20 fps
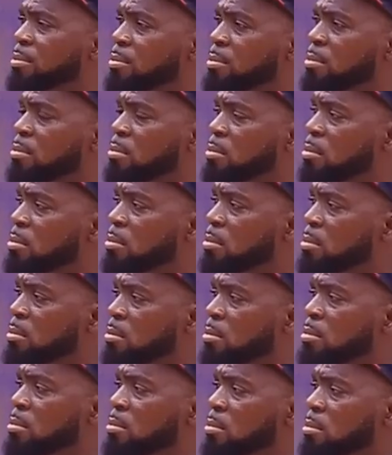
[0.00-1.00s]

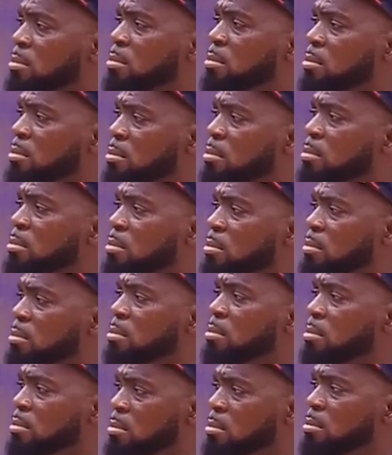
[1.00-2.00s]

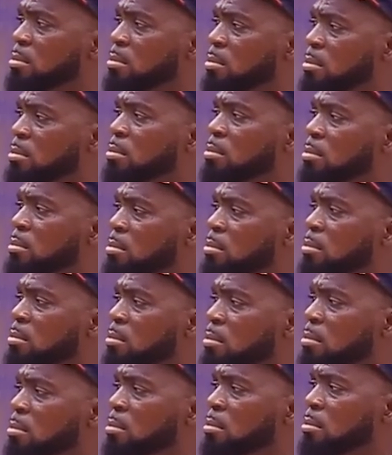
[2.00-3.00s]

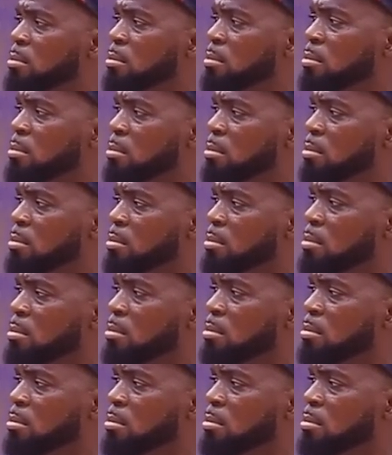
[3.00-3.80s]
[no speech]